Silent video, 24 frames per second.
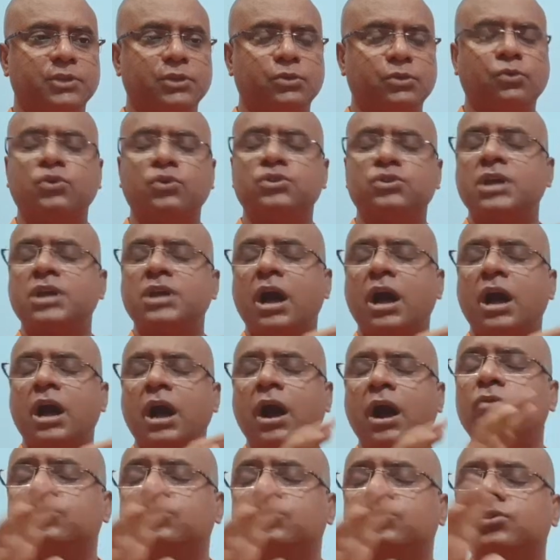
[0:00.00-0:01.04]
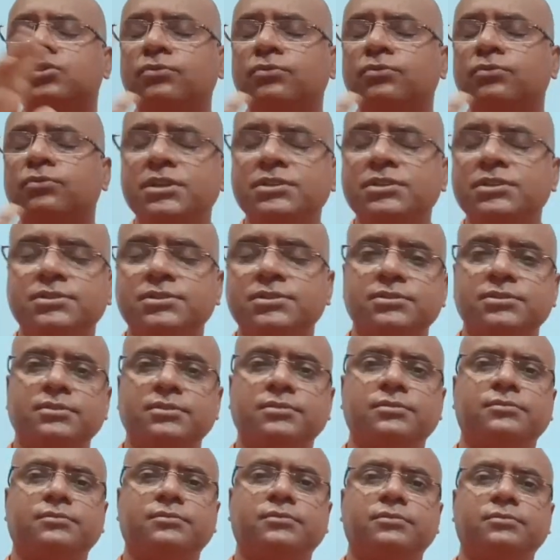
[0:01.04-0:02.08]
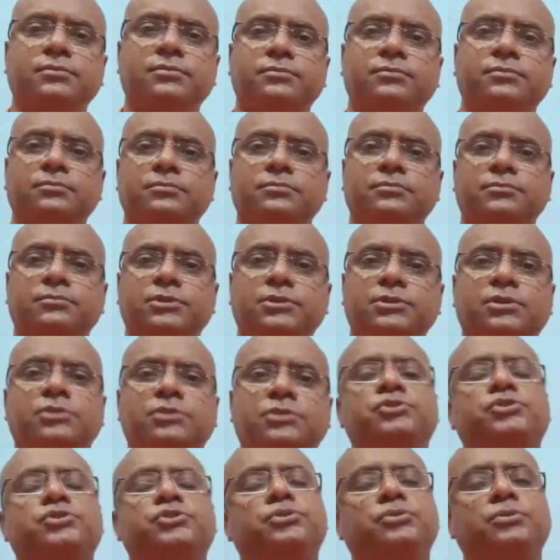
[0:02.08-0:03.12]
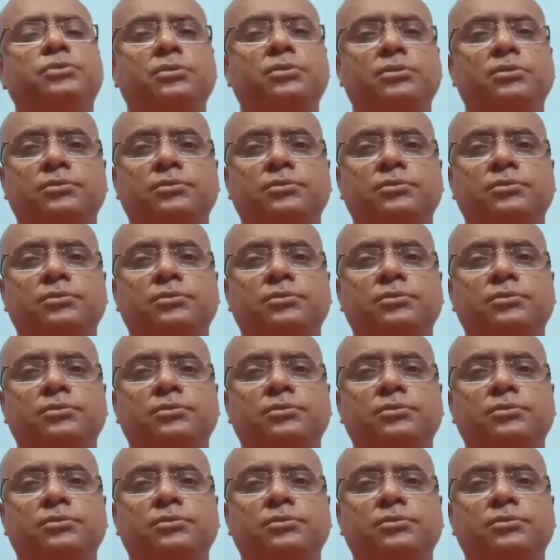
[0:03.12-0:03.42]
goes out of his control.